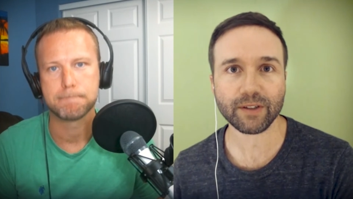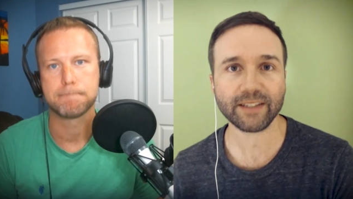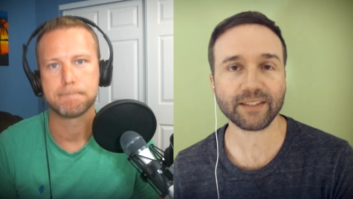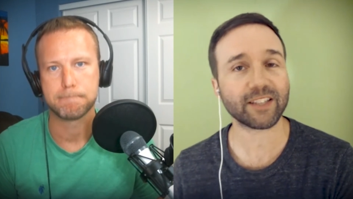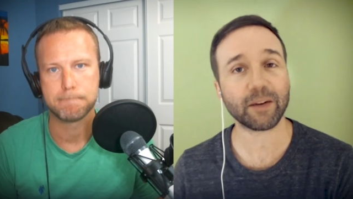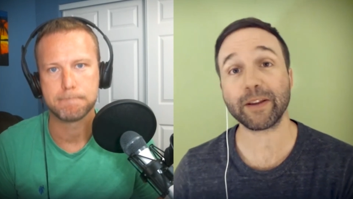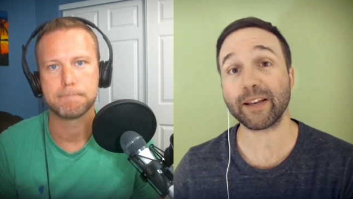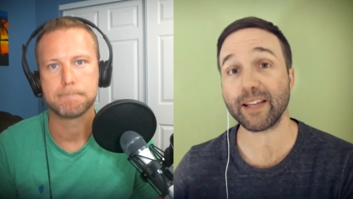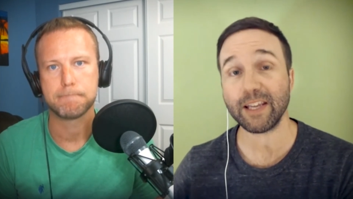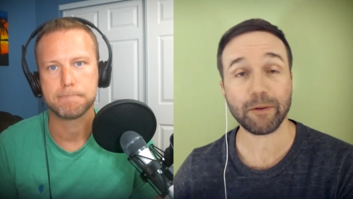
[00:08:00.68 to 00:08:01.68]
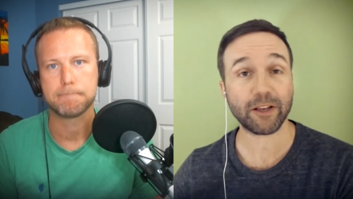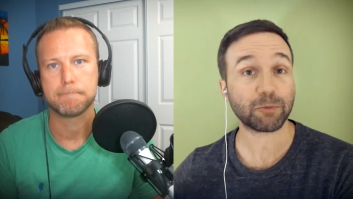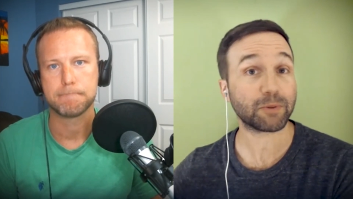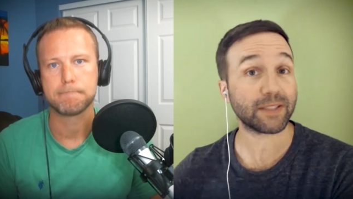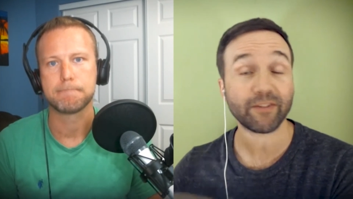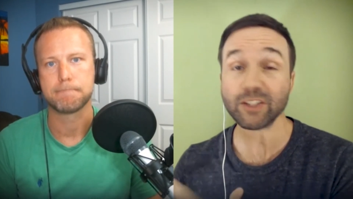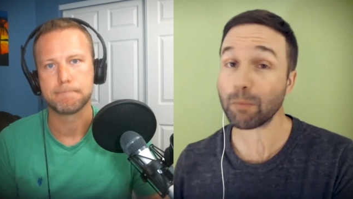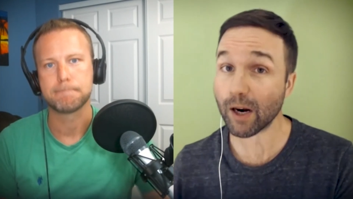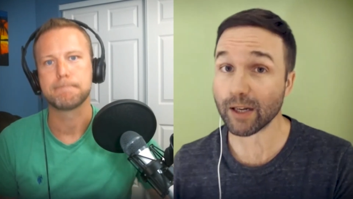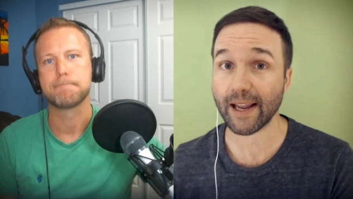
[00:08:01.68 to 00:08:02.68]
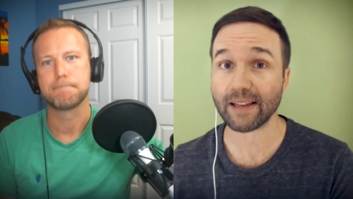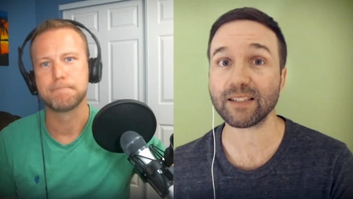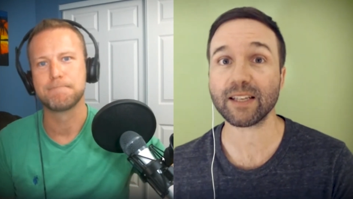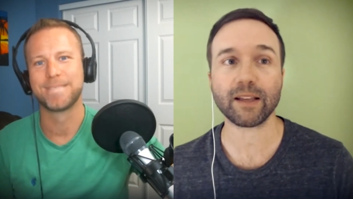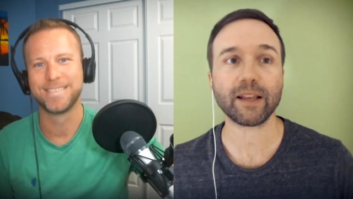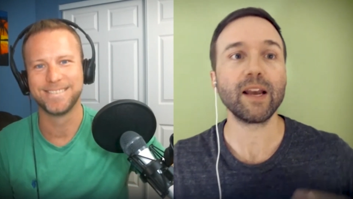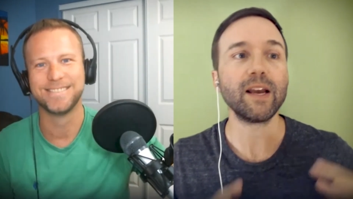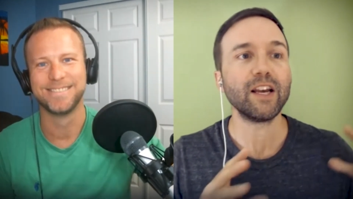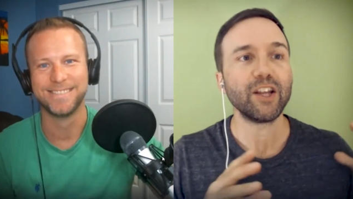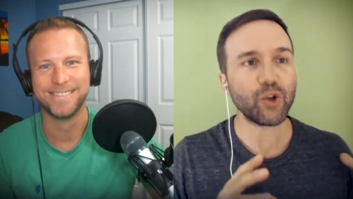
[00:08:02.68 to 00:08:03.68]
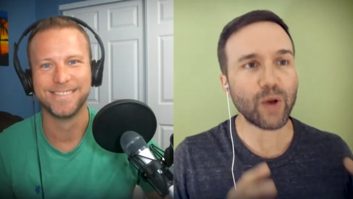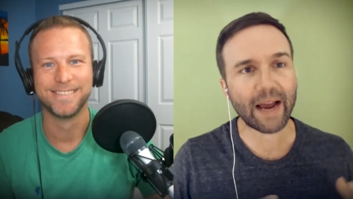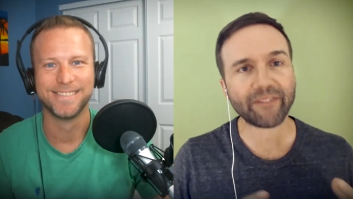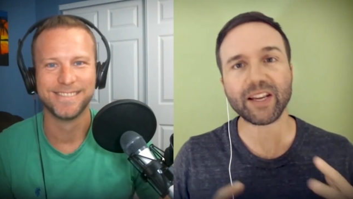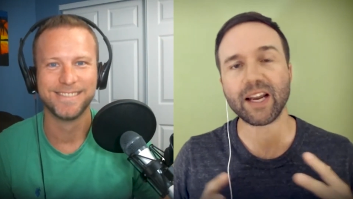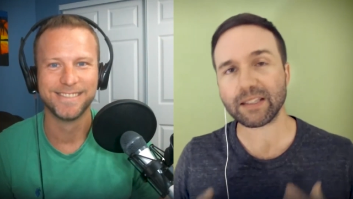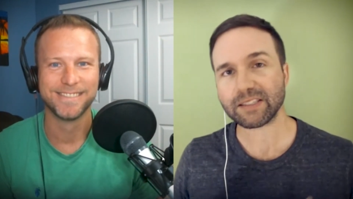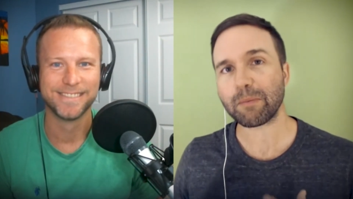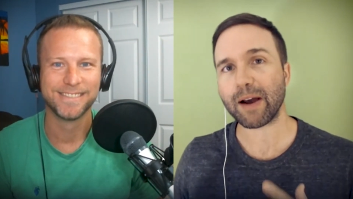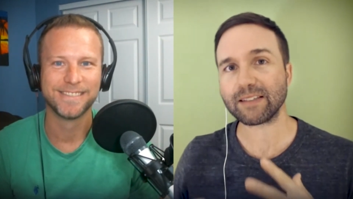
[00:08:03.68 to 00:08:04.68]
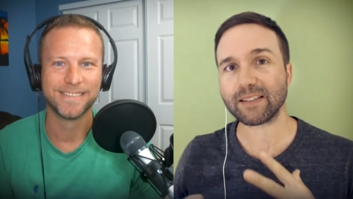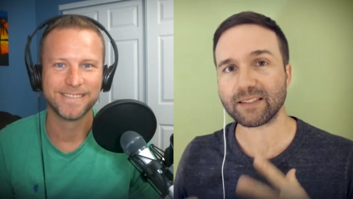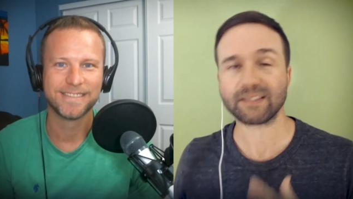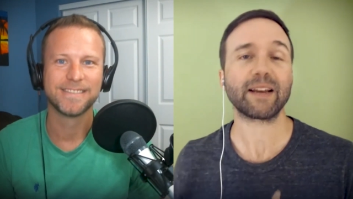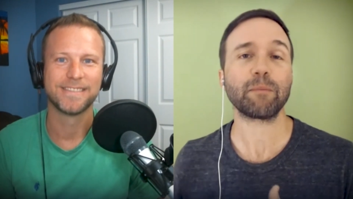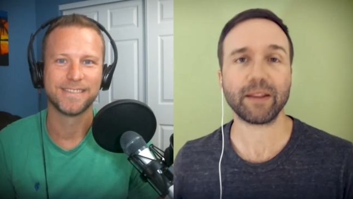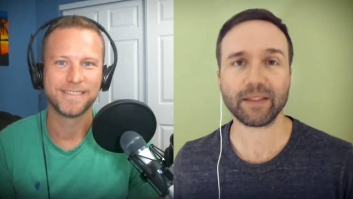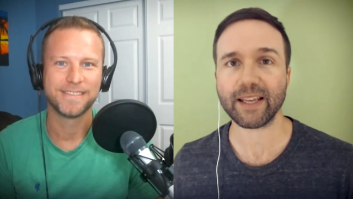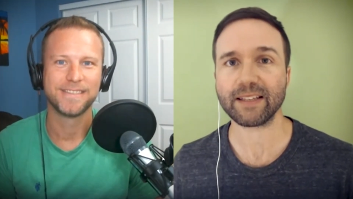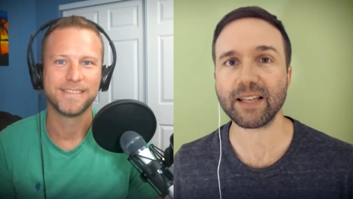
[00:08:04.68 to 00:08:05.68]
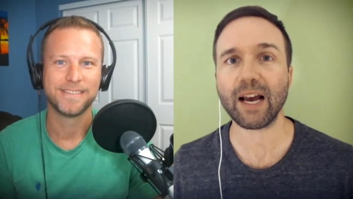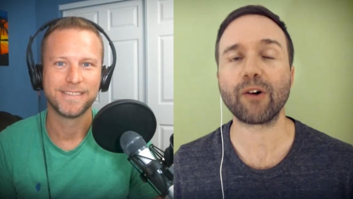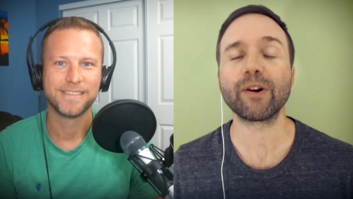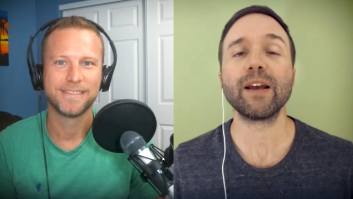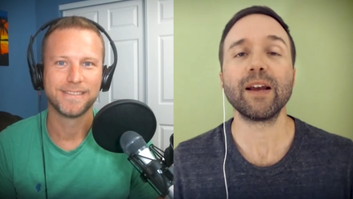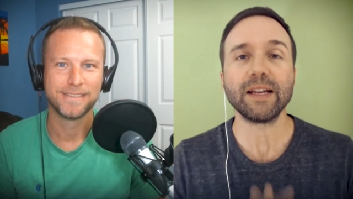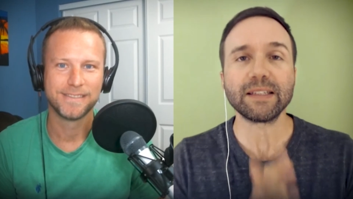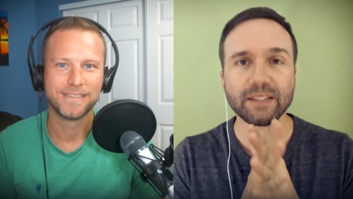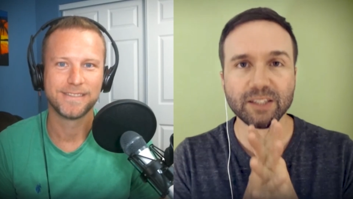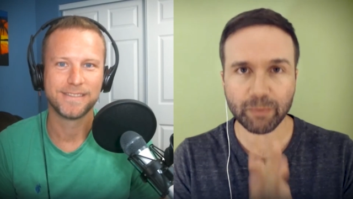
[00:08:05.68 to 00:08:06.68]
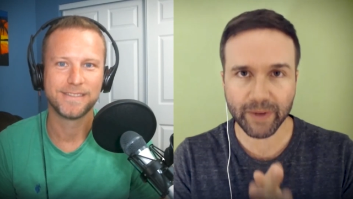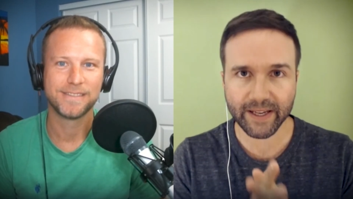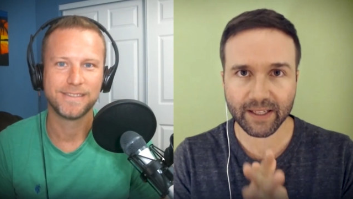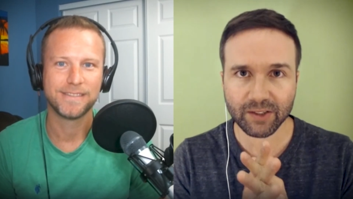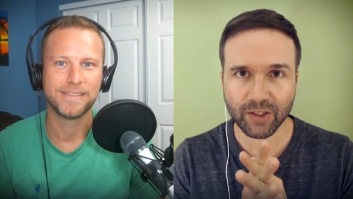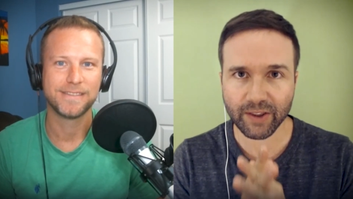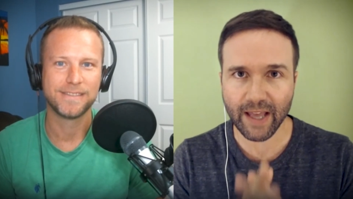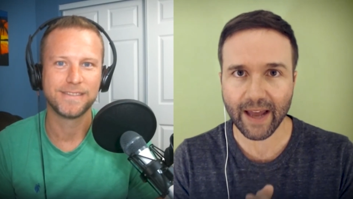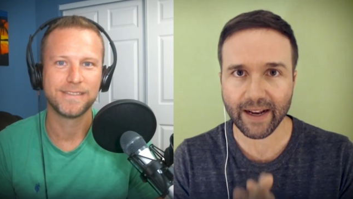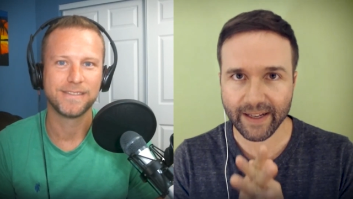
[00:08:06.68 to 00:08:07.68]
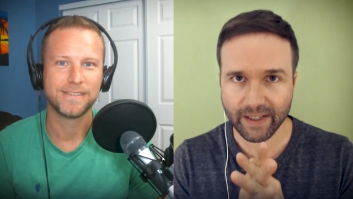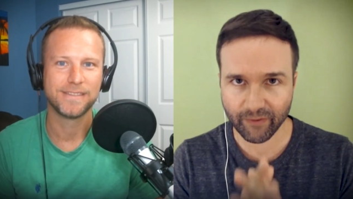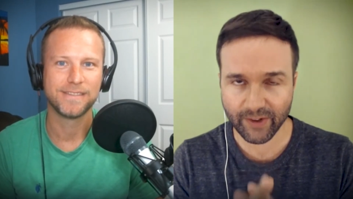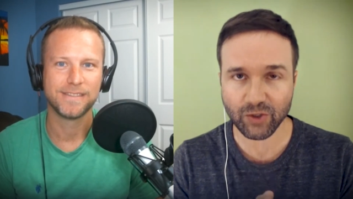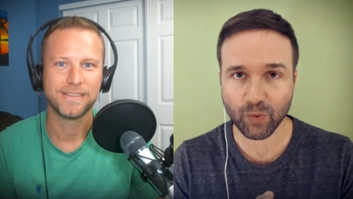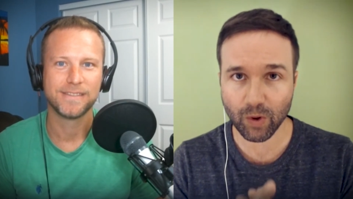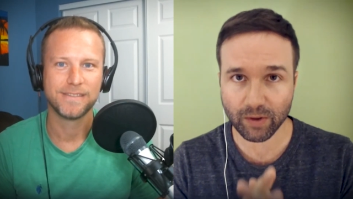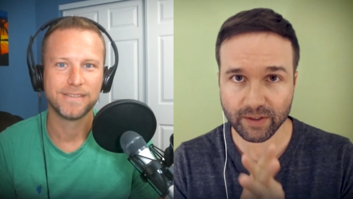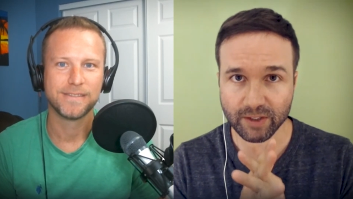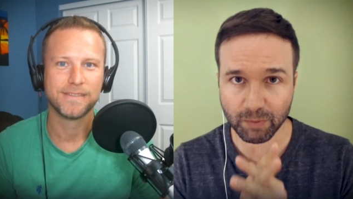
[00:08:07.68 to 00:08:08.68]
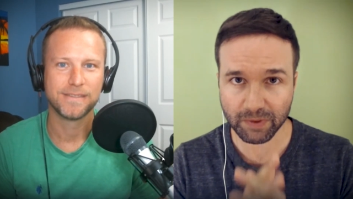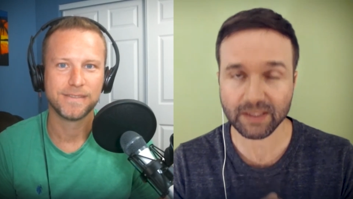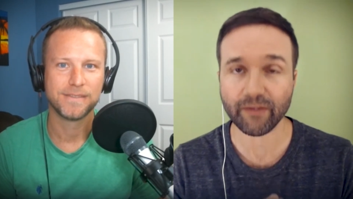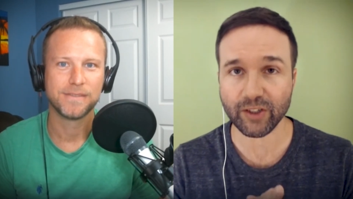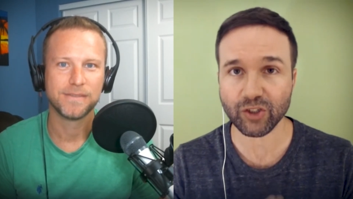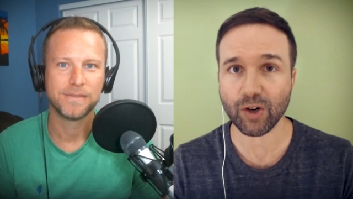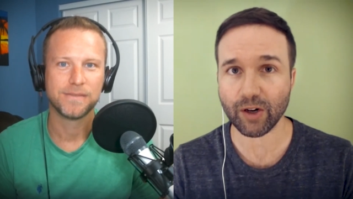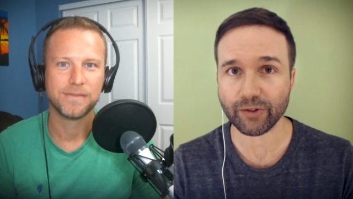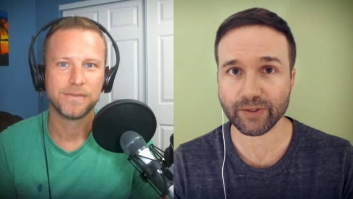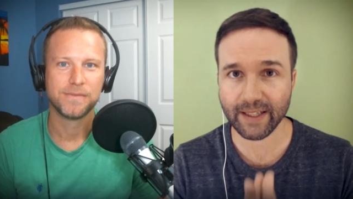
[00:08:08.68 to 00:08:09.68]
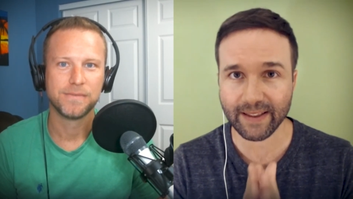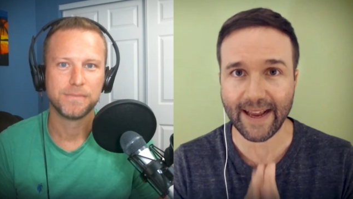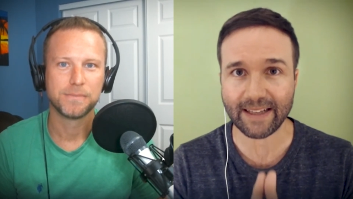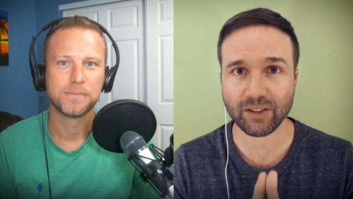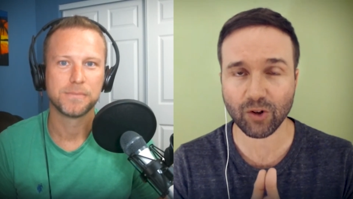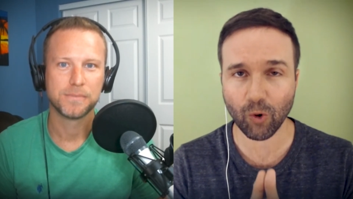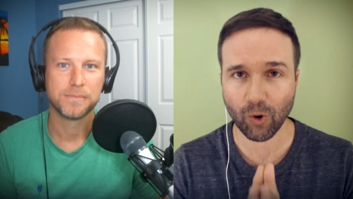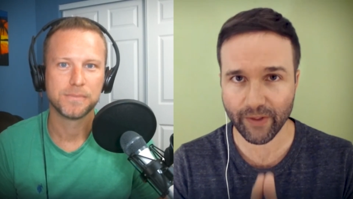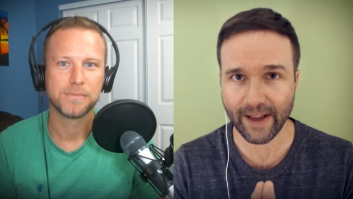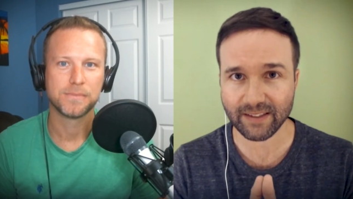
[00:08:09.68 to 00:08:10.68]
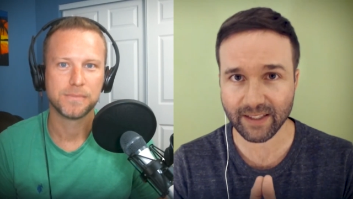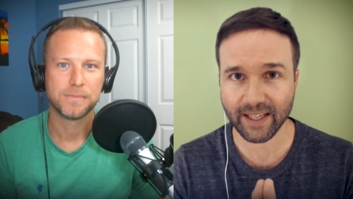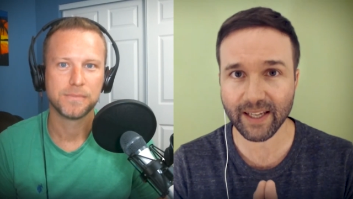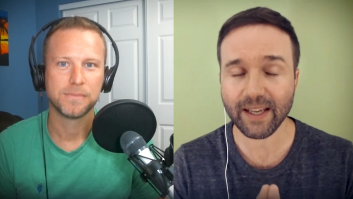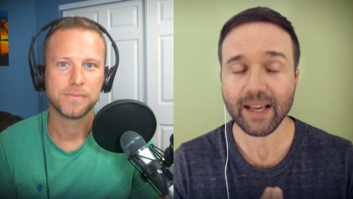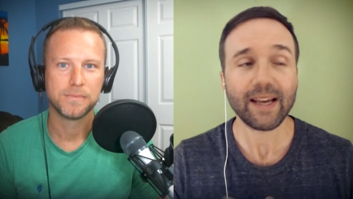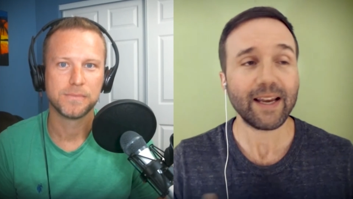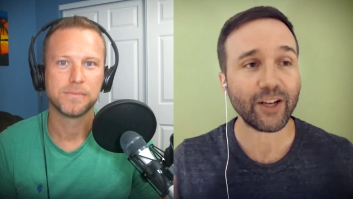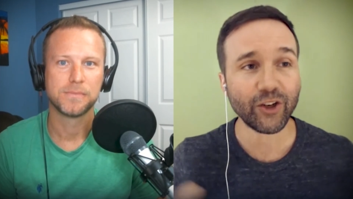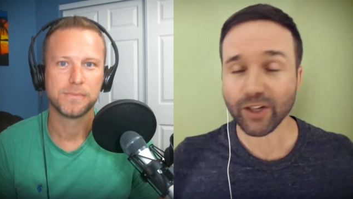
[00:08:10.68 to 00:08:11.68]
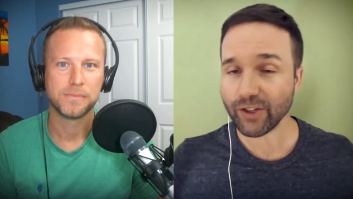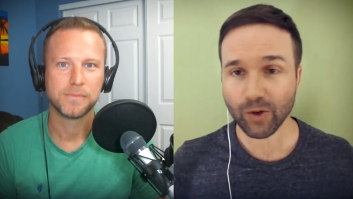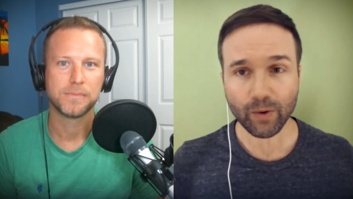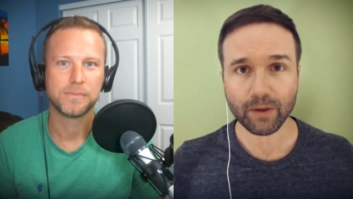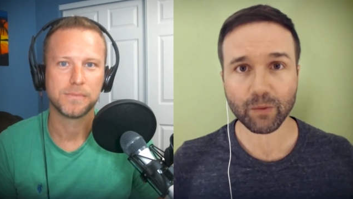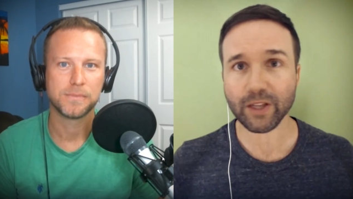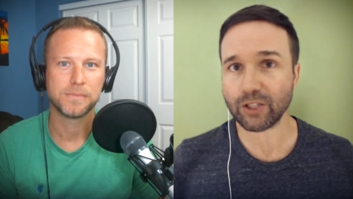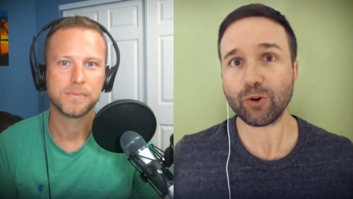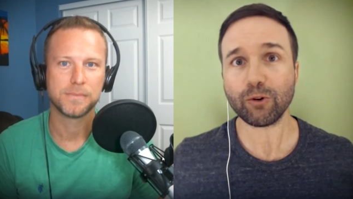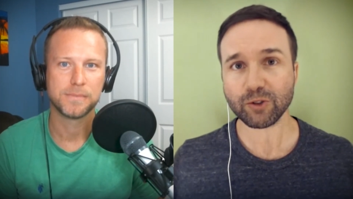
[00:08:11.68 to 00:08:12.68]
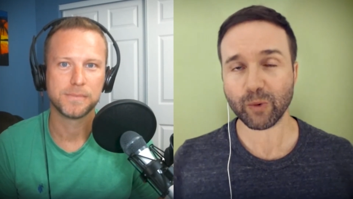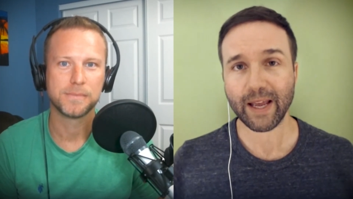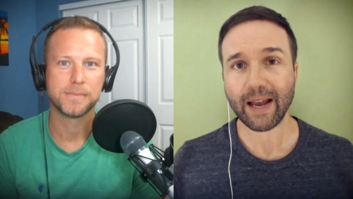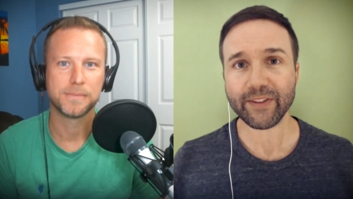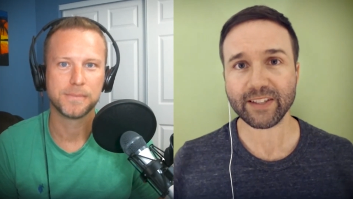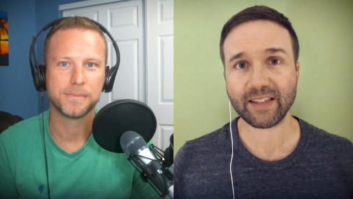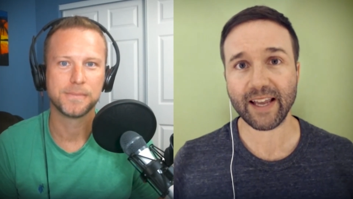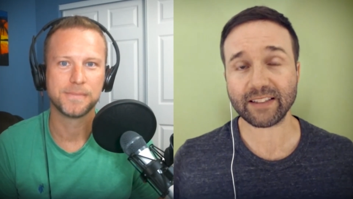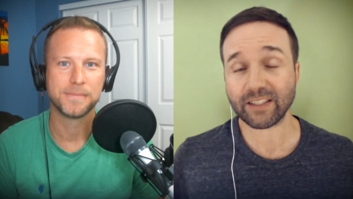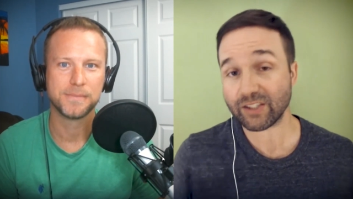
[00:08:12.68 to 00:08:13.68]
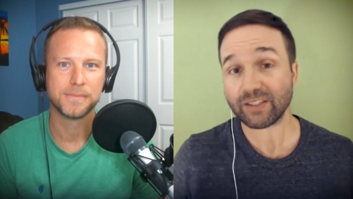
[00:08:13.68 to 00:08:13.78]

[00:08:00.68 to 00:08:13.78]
Speaker 1: list is going to be getting emails specific to podcasting. Like you have to customize and segment things out to speak to that individual's specific struggles. Like that's the core, that's the key. And you can do it with the tools we have these days. It just